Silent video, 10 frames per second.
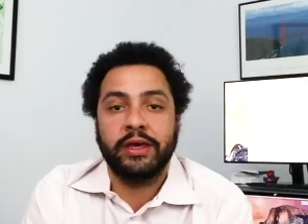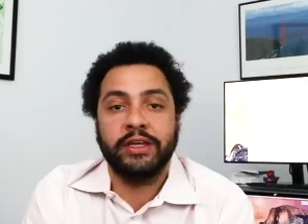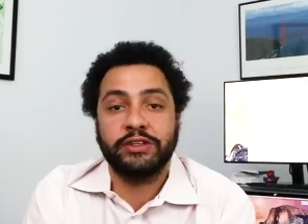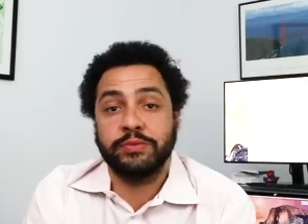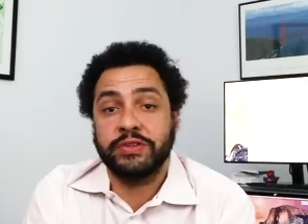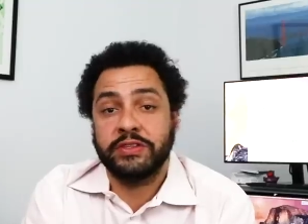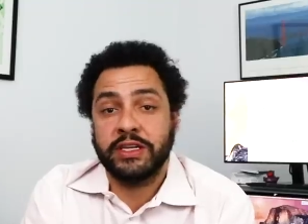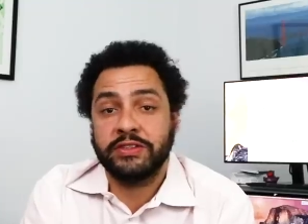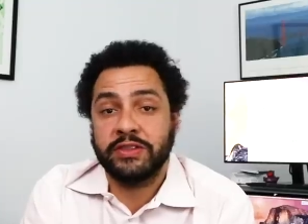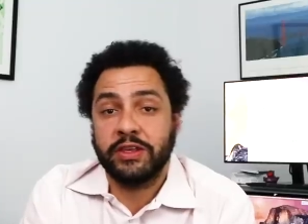In terms of the
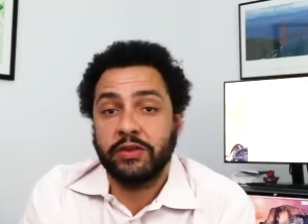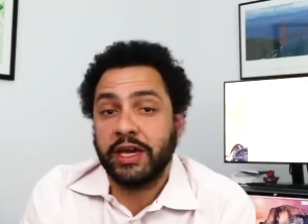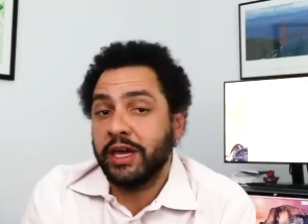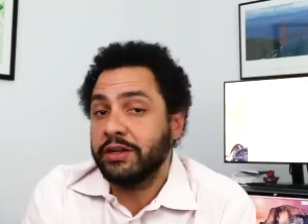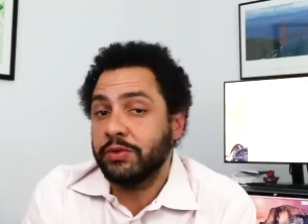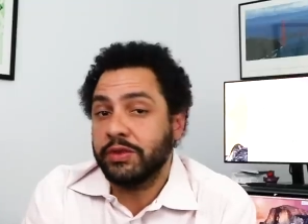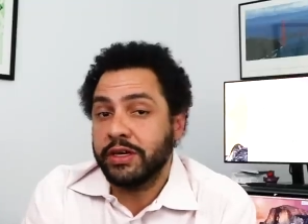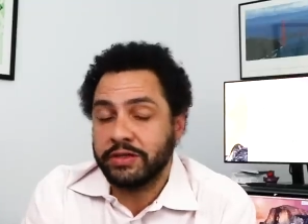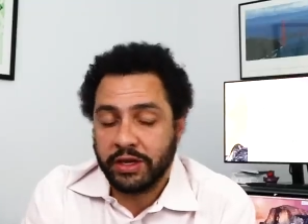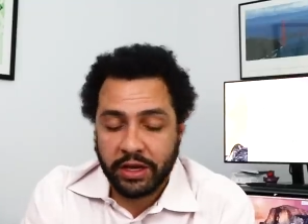sensing that you can do with
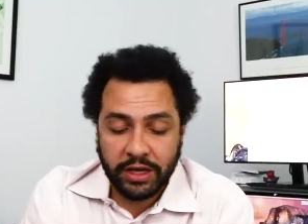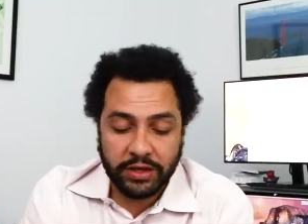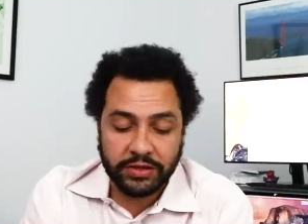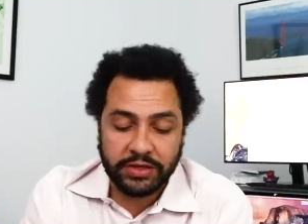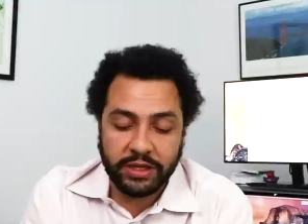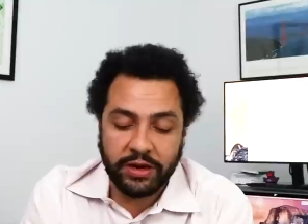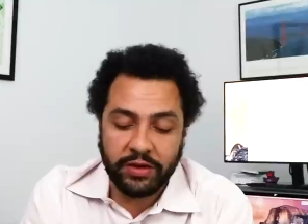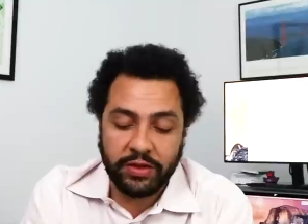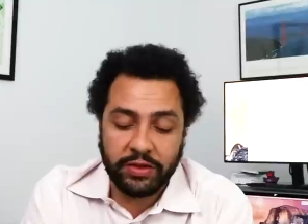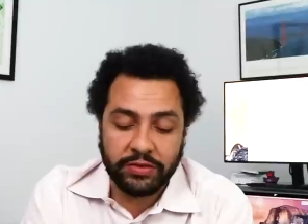this, you can see here
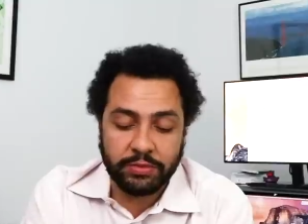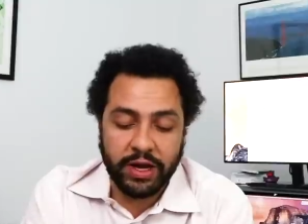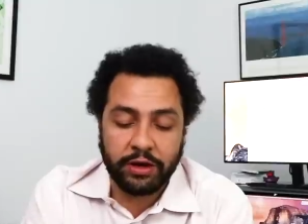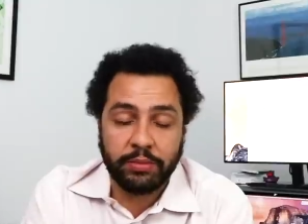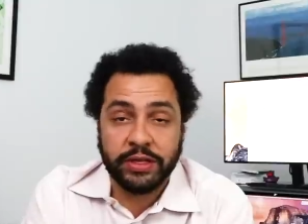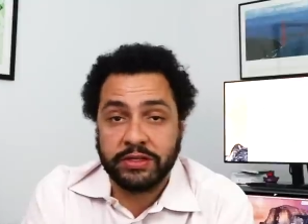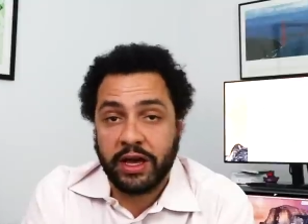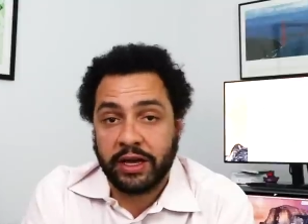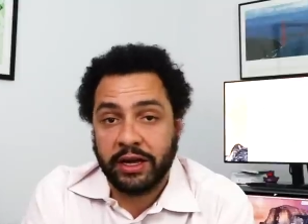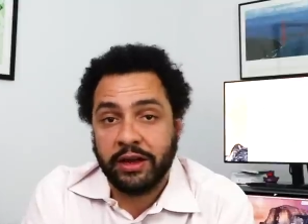that there's a mikroBUS
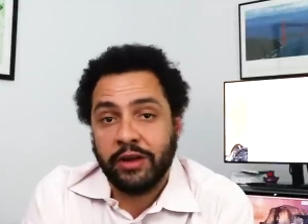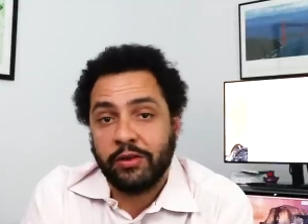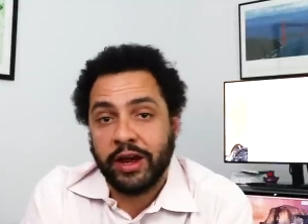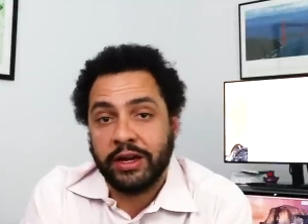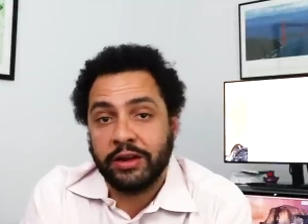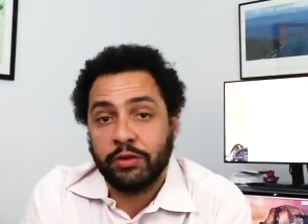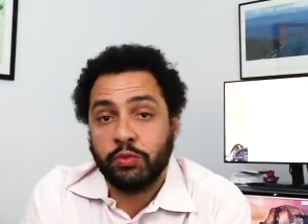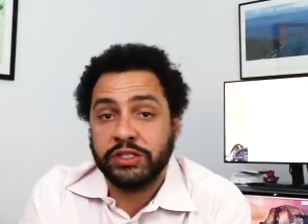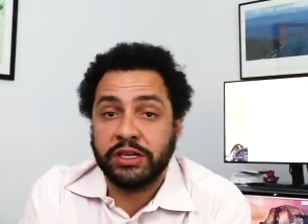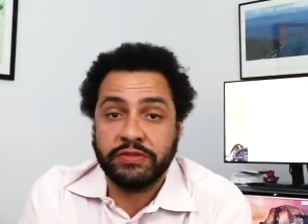socket right here,
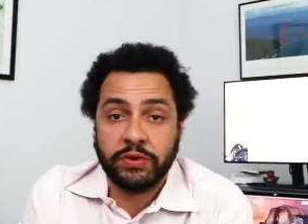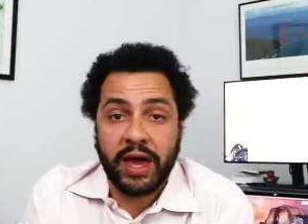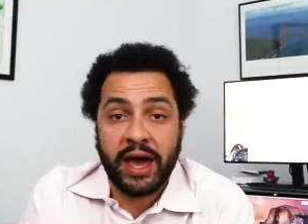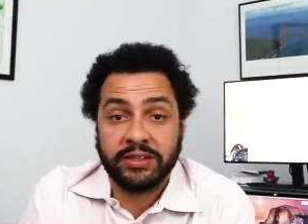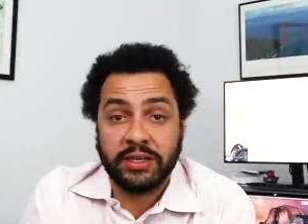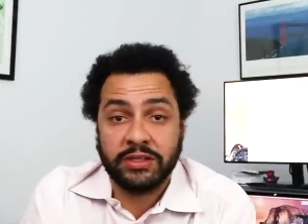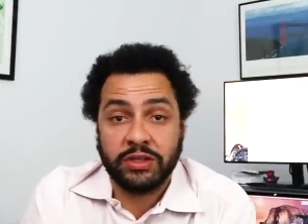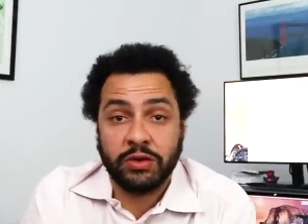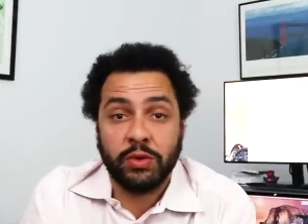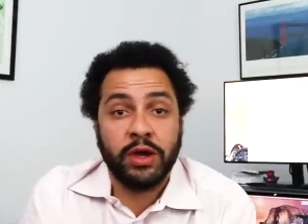which gives you access to